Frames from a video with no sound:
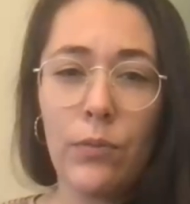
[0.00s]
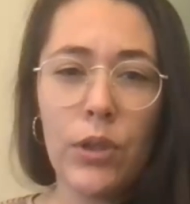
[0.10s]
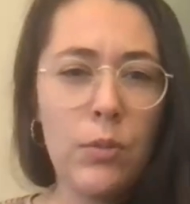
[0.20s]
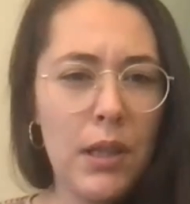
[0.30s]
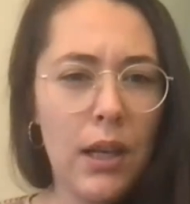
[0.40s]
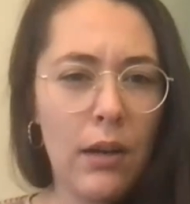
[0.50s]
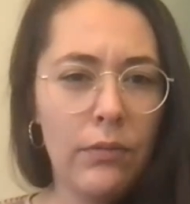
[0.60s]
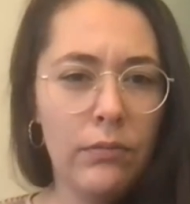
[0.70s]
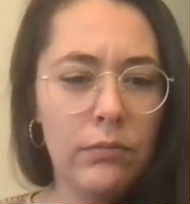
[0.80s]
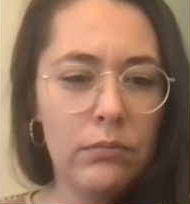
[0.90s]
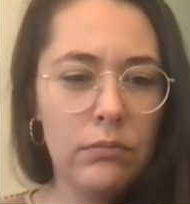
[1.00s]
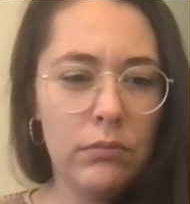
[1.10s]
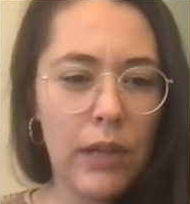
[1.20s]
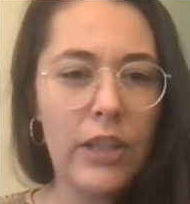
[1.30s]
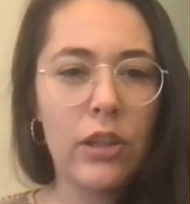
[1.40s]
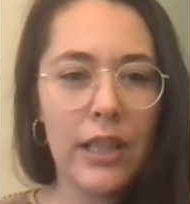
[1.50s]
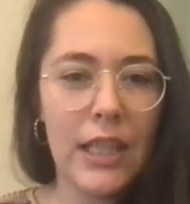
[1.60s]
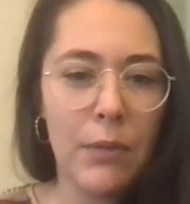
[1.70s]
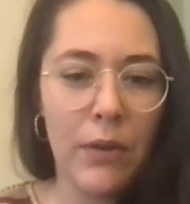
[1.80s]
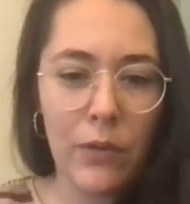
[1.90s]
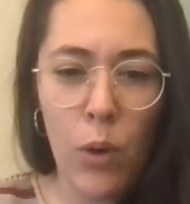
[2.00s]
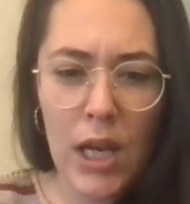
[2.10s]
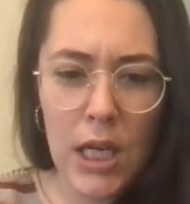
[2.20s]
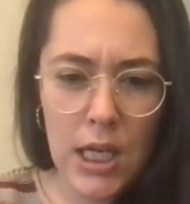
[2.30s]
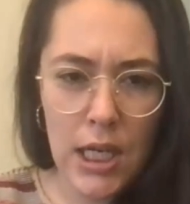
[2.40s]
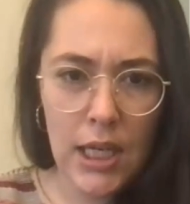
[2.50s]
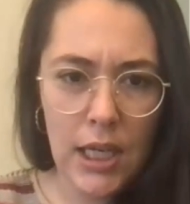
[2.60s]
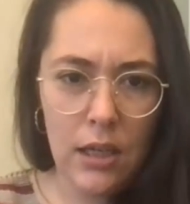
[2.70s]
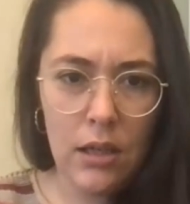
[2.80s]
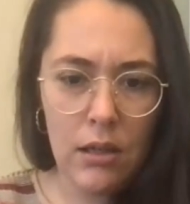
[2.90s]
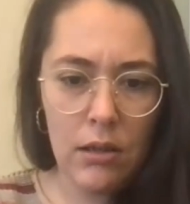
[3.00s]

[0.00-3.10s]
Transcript: Will you be there? I just got the email from Wendy.